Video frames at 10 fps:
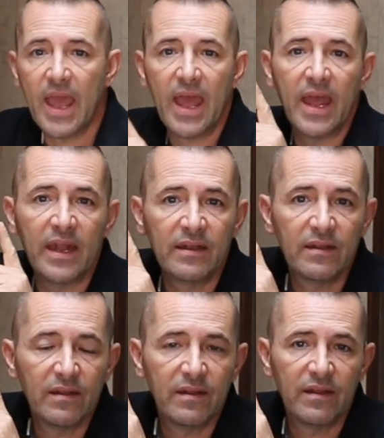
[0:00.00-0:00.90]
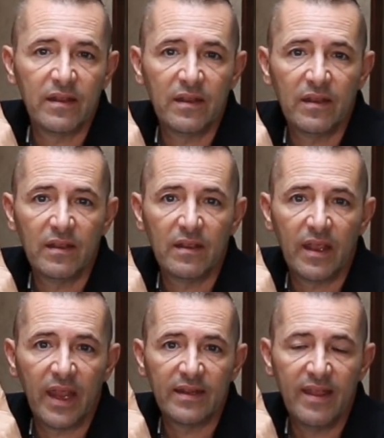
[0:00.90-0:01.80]
and the
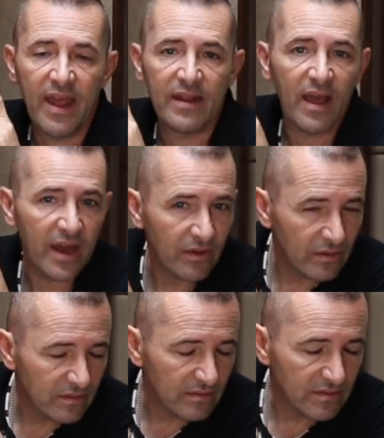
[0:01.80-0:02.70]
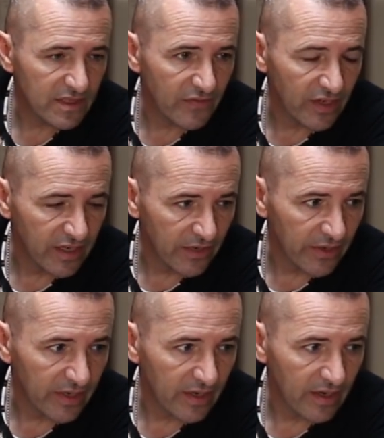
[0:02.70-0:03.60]
antenna, I don't see if you can
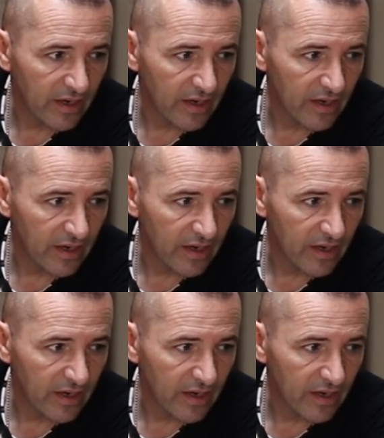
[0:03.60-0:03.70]
hear it.